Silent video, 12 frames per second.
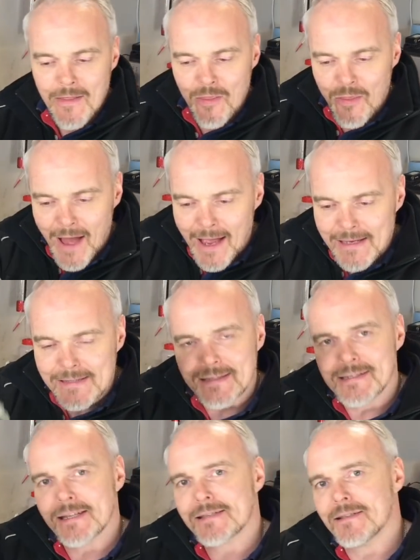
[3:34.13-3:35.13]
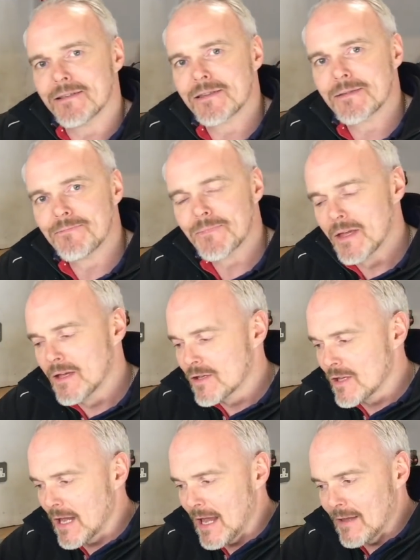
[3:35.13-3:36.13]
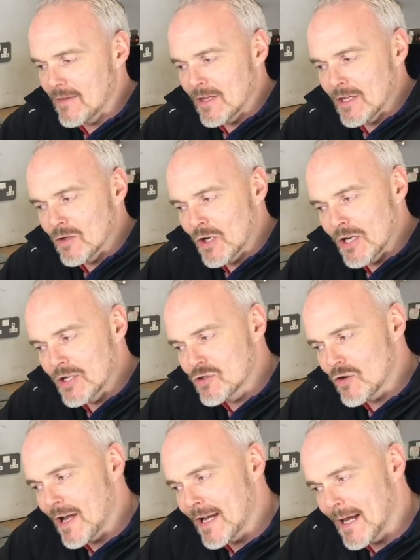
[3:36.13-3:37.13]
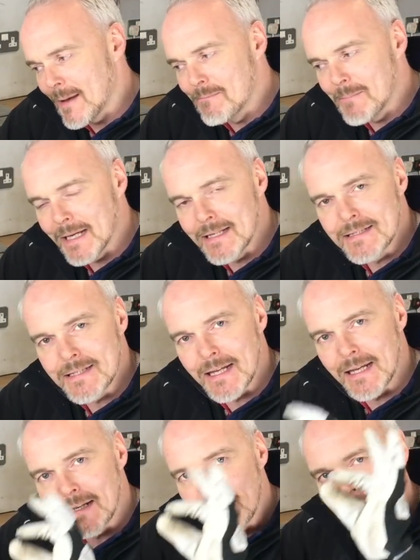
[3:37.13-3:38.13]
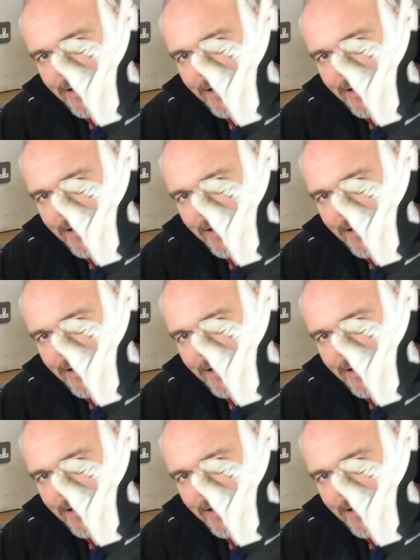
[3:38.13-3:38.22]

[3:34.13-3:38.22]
that is the distance that you're going to try and maintain.